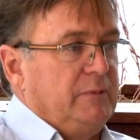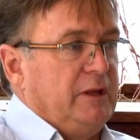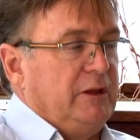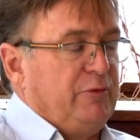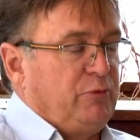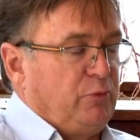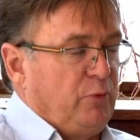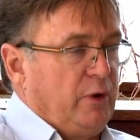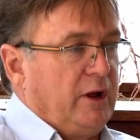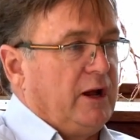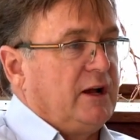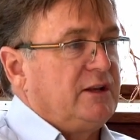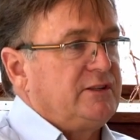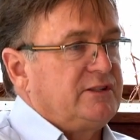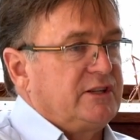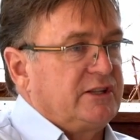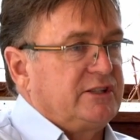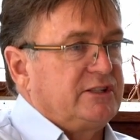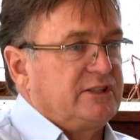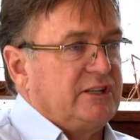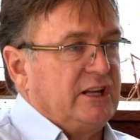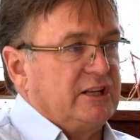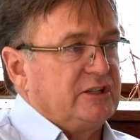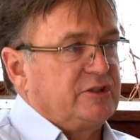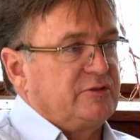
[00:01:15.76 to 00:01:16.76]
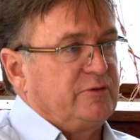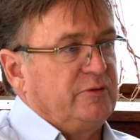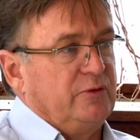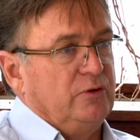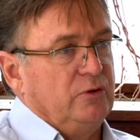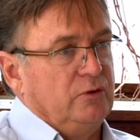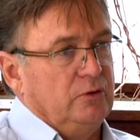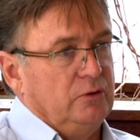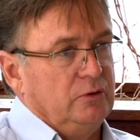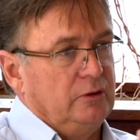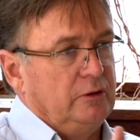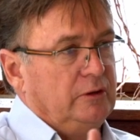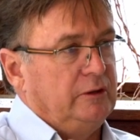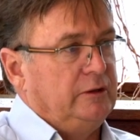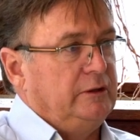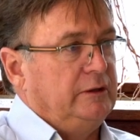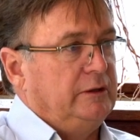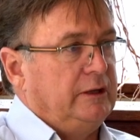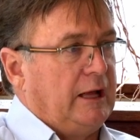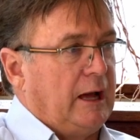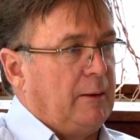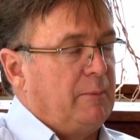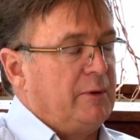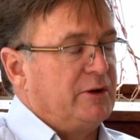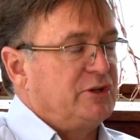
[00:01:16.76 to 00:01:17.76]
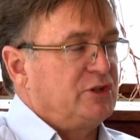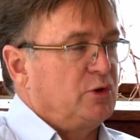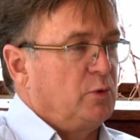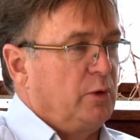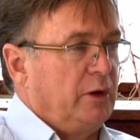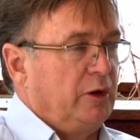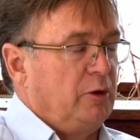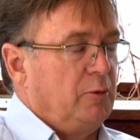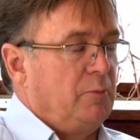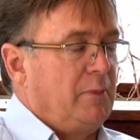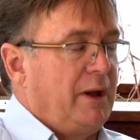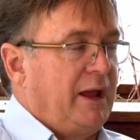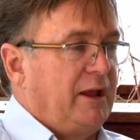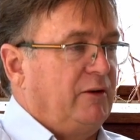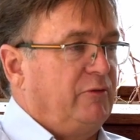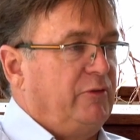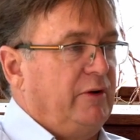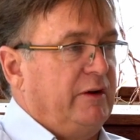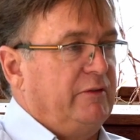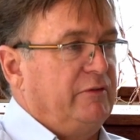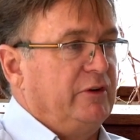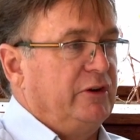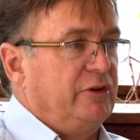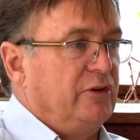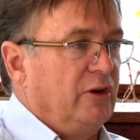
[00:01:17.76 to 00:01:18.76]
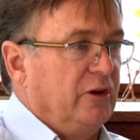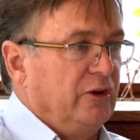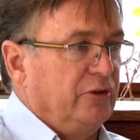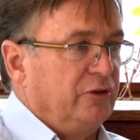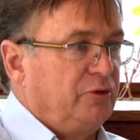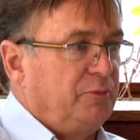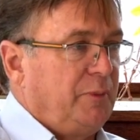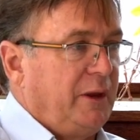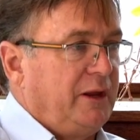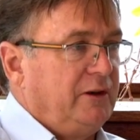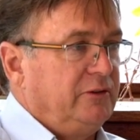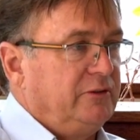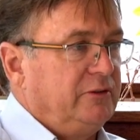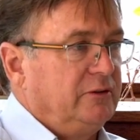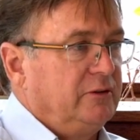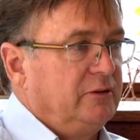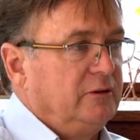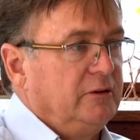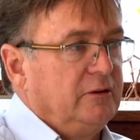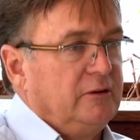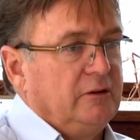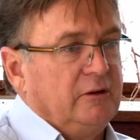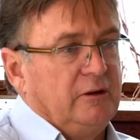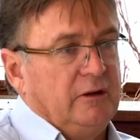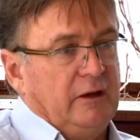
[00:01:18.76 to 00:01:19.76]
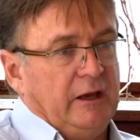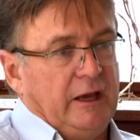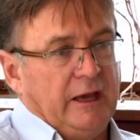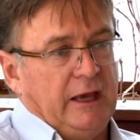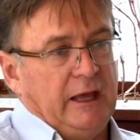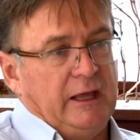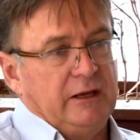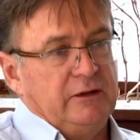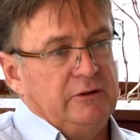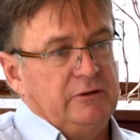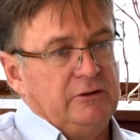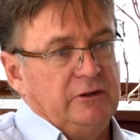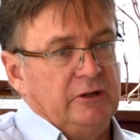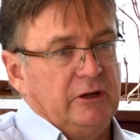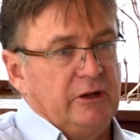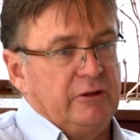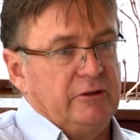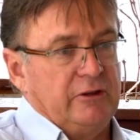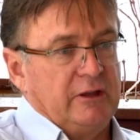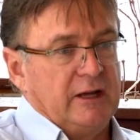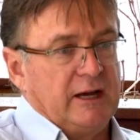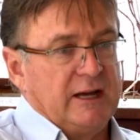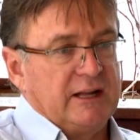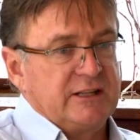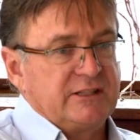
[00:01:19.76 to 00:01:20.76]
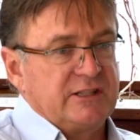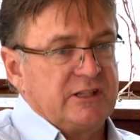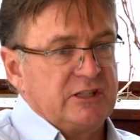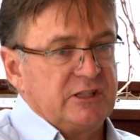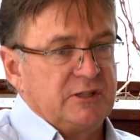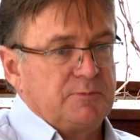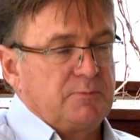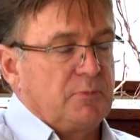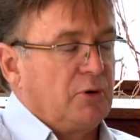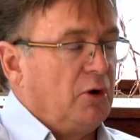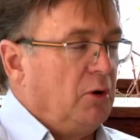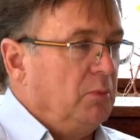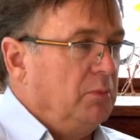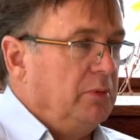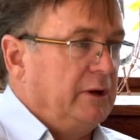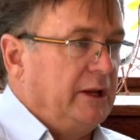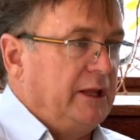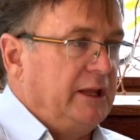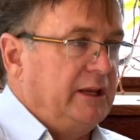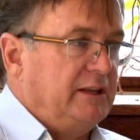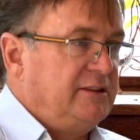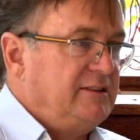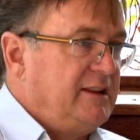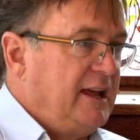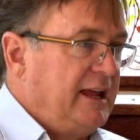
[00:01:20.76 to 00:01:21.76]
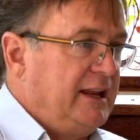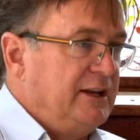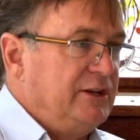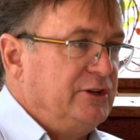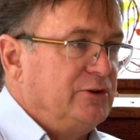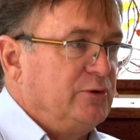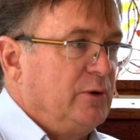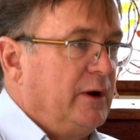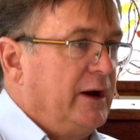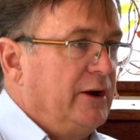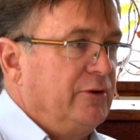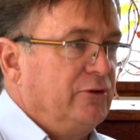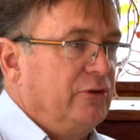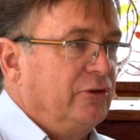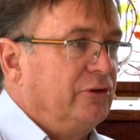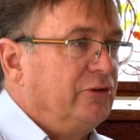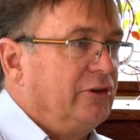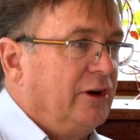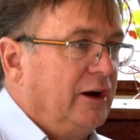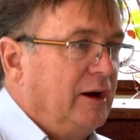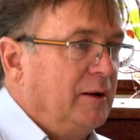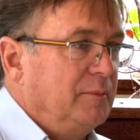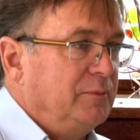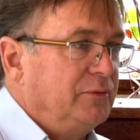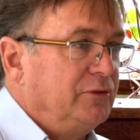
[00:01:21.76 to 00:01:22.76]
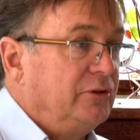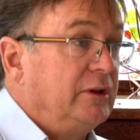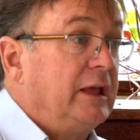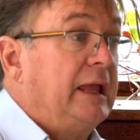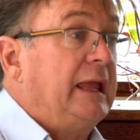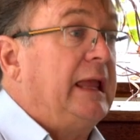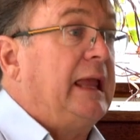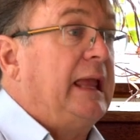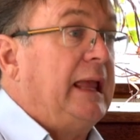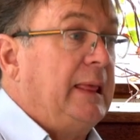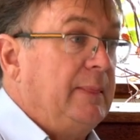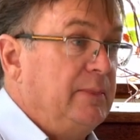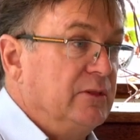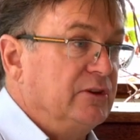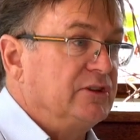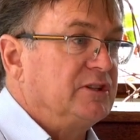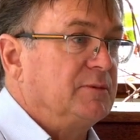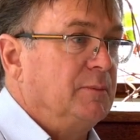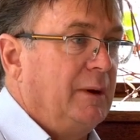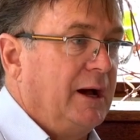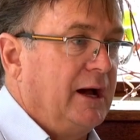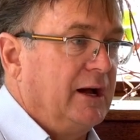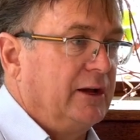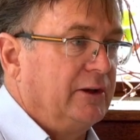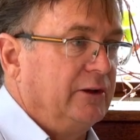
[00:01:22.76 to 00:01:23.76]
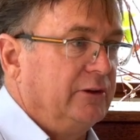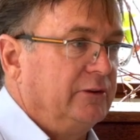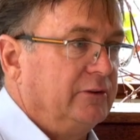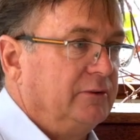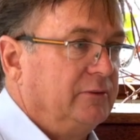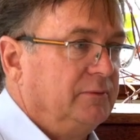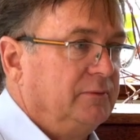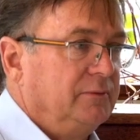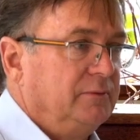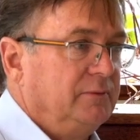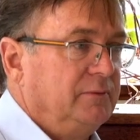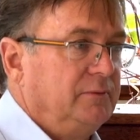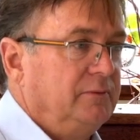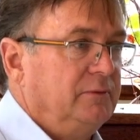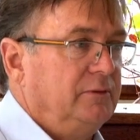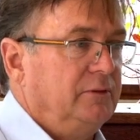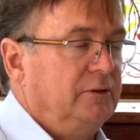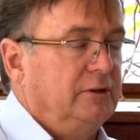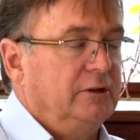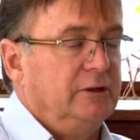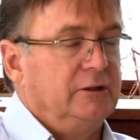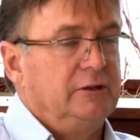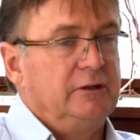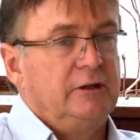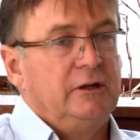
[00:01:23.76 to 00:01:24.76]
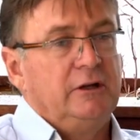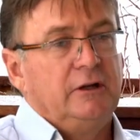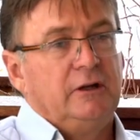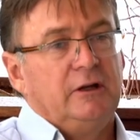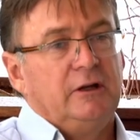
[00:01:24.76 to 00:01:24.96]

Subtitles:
If we are successful, how much are we going to make for every dollar spent? And, you know, the answer is probably 10 to 100 times in this market, right?